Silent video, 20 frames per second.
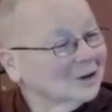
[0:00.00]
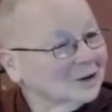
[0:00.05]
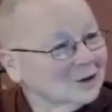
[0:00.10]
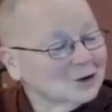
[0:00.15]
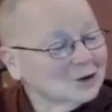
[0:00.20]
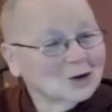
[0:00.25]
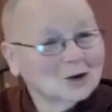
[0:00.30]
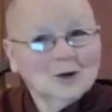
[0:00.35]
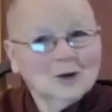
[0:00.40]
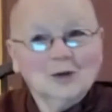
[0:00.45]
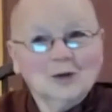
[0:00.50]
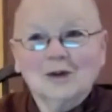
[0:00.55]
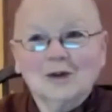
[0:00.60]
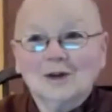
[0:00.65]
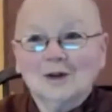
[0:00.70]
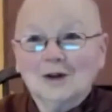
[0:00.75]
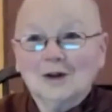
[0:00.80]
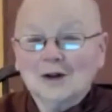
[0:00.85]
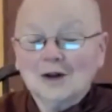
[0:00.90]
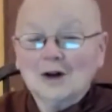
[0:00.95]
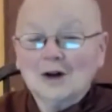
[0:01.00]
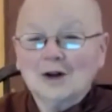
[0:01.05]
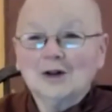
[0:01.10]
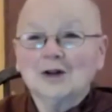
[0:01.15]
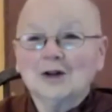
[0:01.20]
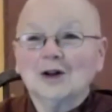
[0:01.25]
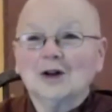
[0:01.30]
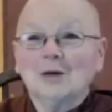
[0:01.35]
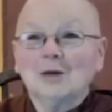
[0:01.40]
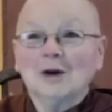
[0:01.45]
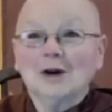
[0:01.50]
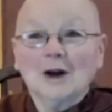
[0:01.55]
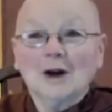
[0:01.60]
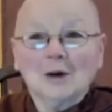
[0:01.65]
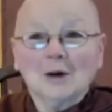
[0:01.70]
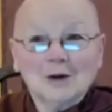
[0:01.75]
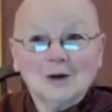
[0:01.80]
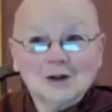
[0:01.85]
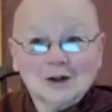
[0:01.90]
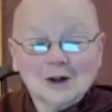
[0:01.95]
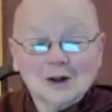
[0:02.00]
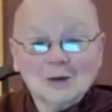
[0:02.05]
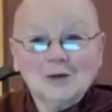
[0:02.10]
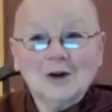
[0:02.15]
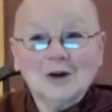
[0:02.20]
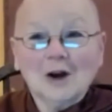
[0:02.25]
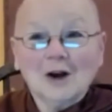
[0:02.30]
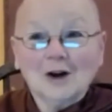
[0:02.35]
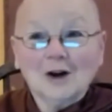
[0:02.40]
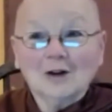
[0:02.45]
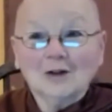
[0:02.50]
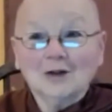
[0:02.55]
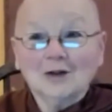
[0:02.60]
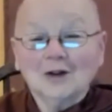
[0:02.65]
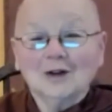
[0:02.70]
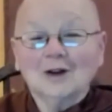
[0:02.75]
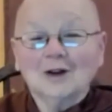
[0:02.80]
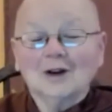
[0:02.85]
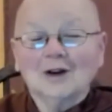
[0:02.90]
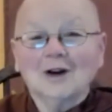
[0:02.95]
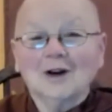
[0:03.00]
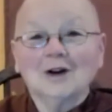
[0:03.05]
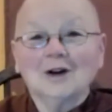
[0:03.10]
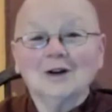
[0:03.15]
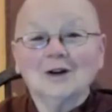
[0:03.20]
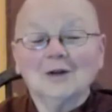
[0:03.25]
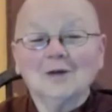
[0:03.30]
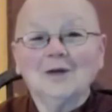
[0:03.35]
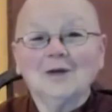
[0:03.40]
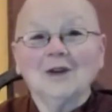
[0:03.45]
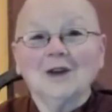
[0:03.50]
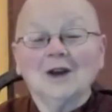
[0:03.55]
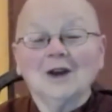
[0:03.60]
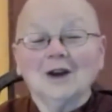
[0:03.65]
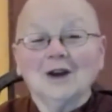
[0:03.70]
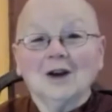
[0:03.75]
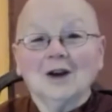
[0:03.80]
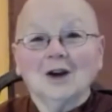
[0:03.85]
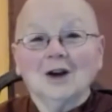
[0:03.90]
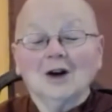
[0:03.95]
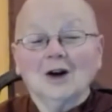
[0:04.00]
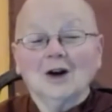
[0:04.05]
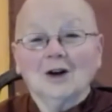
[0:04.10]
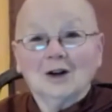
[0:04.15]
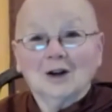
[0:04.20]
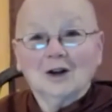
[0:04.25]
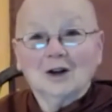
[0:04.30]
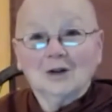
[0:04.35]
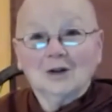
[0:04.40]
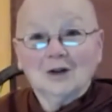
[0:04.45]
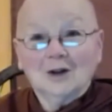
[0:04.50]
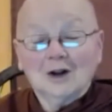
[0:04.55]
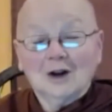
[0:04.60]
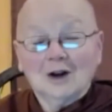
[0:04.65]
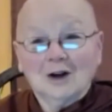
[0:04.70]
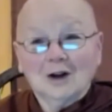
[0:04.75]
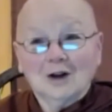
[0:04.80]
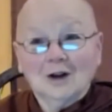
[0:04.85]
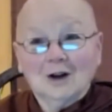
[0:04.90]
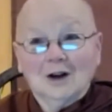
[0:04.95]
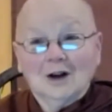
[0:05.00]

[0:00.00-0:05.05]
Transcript: sort of with an intention about how much sleep to have on a given day.